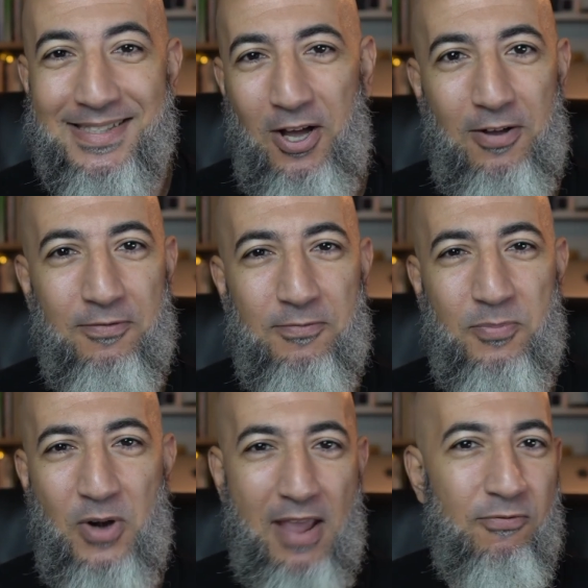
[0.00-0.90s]
of
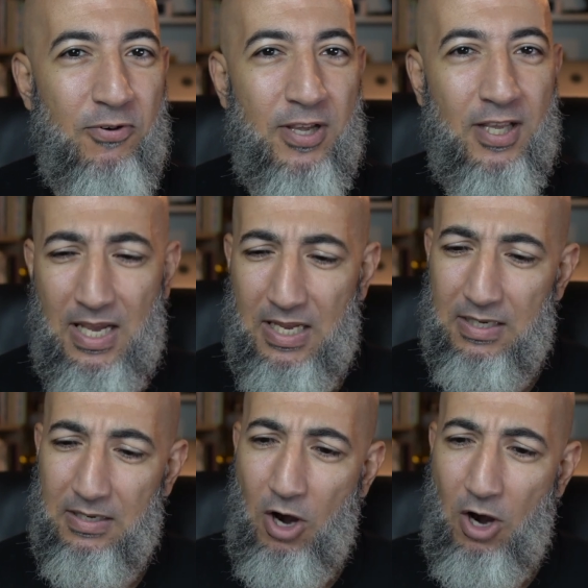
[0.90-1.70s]
bravery and